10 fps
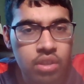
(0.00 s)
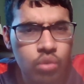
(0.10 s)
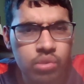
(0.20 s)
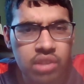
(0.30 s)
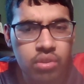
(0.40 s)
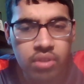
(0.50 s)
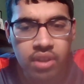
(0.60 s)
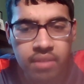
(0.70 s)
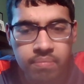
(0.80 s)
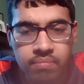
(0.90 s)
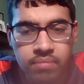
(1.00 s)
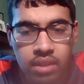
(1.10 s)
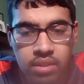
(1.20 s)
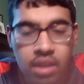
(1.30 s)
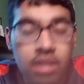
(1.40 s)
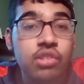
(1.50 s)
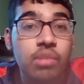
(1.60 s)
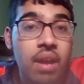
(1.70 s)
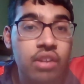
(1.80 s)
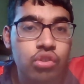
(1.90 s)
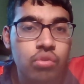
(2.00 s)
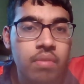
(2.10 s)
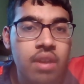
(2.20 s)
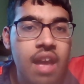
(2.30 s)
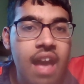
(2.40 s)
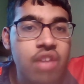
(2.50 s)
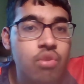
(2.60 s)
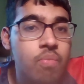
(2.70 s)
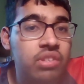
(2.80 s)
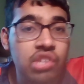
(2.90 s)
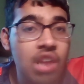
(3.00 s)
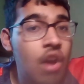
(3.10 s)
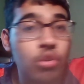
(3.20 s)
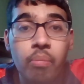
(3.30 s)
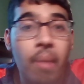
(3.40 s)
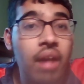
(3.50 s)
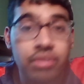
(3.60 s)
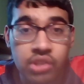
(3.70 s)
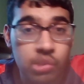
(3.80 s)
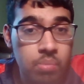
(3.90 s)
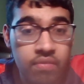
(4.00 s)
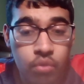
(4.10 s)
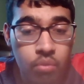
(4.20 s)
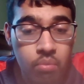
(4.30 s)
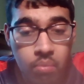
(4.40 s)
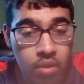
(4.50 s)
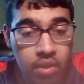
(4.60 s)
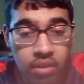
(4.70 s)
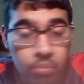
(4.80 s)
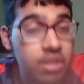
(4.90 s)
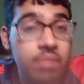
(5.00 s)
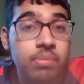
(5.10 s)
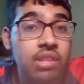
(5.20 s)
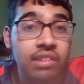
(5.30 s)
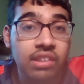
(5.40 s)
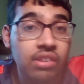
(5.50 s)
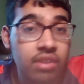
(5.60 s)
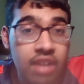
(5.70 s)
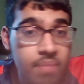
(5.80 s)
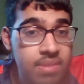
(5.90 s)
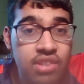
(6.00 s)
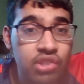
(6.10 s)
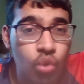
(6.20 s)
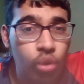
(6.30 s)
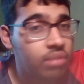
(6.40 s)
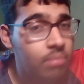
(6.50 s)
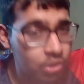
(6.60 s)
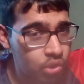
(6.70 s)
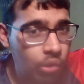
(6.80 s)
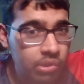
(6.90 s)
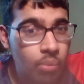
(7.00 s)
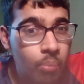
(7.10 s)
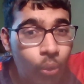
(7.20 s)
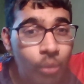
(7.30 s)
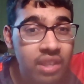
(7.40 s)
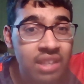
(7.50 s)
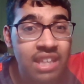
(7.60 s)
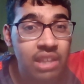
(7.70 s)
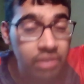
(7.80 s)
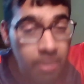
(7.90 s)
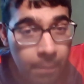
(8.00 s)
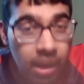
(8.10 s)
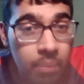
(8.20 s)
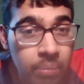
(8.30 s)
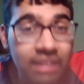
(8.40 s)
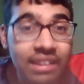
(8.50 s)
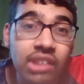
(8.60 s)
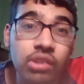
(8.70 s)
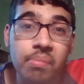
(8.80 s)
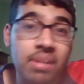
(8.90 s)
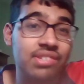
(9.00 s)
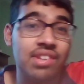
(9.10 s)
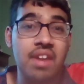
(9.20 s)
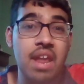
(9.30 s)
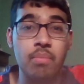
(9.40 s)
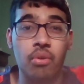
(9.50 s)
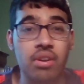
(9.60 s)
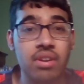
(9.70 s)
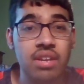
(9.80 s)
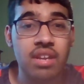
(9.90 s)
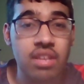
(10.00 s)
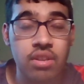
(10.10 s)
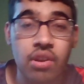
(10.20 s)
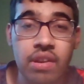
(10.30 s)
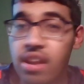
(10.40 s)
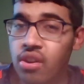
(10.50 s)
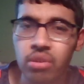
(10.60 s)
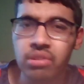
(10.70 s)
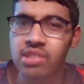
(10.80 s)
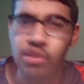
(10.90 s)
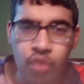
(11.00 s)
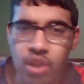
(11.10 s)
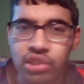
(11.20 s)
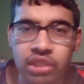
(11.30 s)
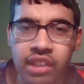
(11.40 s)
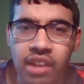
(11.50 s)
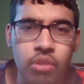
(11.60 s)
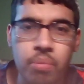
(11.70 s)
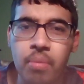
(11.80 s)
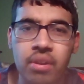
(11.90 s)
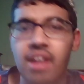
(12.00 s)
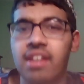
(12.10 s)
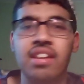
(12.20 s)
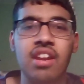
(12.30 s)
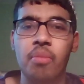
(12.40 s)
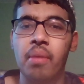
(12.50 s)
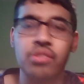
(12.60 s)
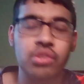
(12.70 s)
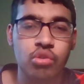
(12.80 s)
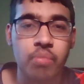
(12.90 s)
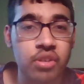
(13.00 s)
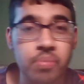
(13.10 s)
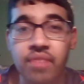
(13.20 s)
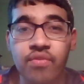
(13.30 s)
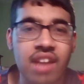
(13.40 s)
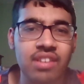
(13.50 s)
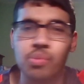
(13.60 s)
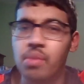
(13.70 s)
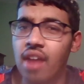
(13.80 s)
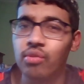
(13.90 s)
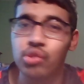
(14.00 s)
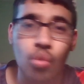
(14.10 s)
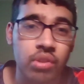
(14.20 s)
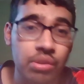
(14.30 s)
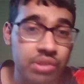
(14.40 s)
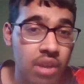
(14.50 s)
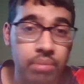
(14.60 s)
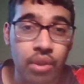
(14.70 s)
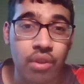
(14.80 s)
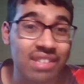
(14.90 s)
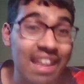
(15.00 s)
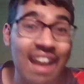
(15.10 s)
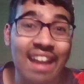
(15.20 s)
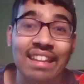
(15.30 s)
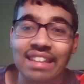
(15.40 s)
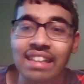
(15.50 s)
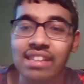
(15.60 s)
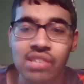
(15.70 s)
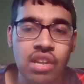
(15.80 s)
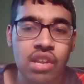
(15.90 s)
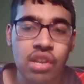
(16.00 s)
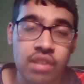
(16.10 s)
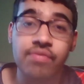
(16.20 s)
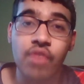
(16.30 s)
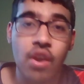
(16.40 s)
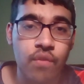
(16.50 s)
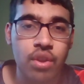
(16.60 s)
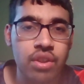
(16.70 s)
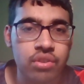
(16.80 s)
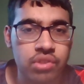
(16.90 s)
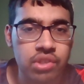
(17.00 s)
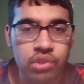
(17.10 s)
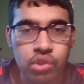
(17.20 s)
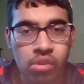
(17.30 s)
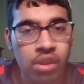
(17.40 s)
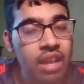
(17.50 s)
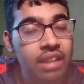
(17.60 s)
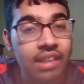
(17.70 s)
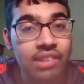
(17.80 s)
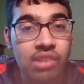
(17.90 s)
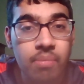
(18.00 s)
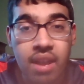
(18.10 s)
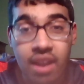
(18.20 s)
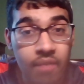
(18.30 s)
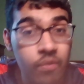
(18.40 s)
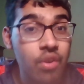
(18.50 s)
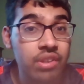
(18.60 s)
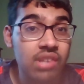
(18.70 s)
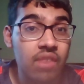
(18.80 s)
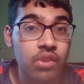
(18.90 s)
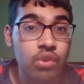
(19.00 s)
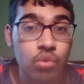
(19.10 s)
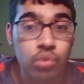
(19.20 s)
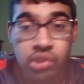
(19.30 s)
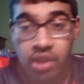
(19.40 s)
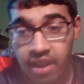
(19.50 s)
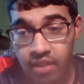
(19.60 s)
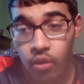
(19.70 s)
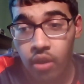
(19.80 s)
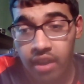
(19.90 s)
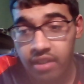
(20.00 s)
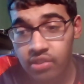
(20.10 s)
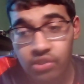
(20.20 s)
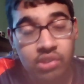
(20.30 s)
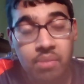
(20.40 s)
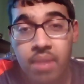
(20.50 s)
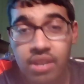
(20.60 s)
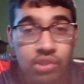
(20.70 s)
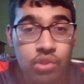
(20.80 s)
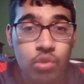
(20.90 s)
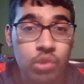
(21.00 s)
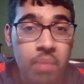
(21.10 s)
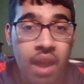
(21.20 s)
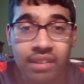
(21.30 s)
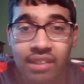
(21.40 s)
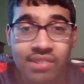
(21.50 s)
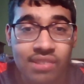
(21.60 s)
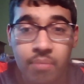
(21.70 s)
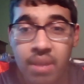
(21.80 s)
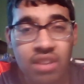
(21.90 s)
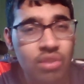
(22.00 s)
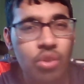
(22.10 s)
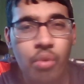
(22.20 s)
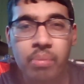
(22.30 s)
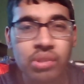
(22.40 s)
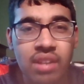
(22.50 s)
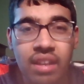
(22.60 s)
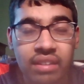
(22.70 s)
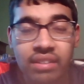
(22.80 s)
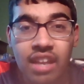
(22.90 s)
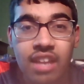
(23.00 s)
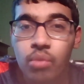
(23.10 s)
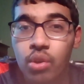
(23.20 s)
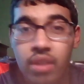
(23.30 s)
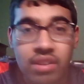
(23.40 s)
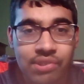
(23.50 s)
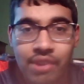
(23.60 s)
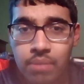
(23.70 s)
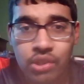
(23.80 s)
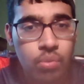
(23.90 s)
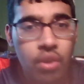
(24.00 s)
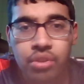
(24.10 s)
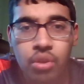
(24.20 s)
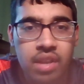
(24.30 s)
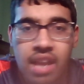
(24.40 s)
who's that third guy? Sabachu. And you've been seeing how good Balogun's been for Reims in Liga. I mean, he's scored the most goals. More than killing Mbappe, Lionel Messi, and Neymar. You know, and I know it's the French league. I know people are not going to care about this too much. But the fact he's been outscoring those kind of players and that kind of league is very, very interesting. So, like I said, man, I'm very excited for the news. I hope this is amazing news, man. And like I said, man, he could have represented England and regret his life. Because we all know